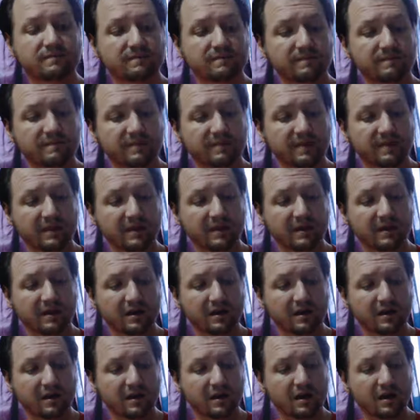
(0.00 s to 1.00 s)

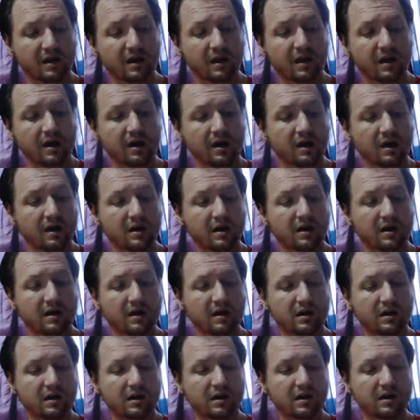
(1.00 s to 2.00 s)

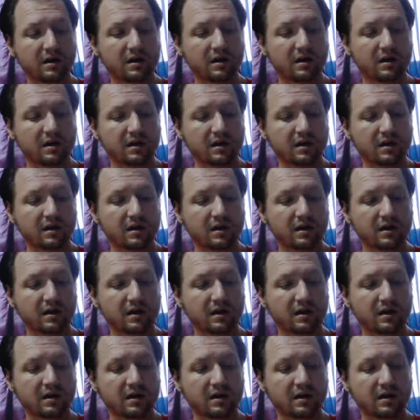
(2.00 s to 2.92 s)
[no speech]